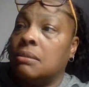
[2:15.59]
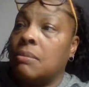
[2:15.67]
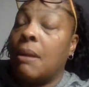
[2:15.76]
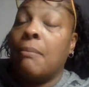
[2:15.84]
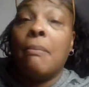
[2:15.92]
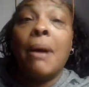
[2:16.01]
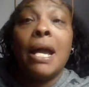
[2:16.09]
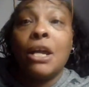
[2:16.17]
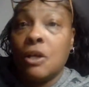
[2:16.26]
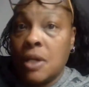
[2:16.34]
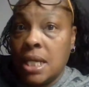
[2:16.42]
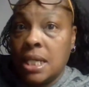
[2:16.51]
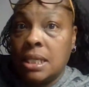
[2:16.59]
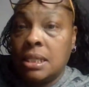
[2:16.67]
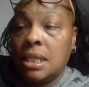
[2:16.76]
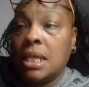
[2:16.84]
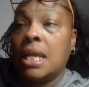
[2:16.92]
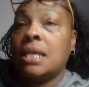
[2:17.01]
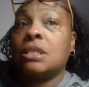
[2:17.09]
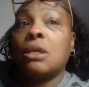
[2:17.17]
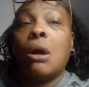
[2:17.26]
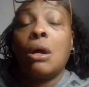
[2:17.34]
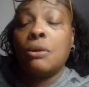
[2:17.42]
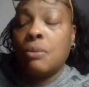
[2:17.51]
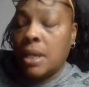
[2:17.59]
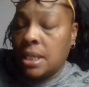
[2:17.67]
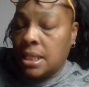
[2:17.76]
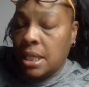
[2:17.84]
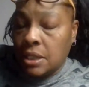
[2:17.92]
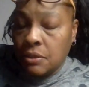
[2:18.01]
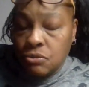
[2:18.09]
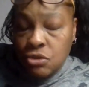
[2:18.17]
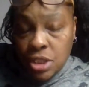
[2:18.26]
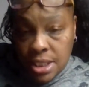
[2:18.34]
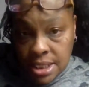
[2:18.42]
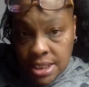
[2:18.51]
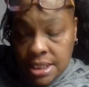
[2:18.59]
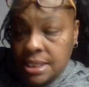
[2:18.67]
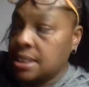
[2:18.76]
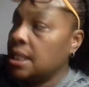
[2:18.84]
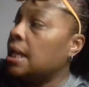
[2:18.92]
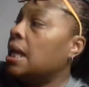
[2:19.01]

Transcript: My migraine has gone away. Thank you, Jesus.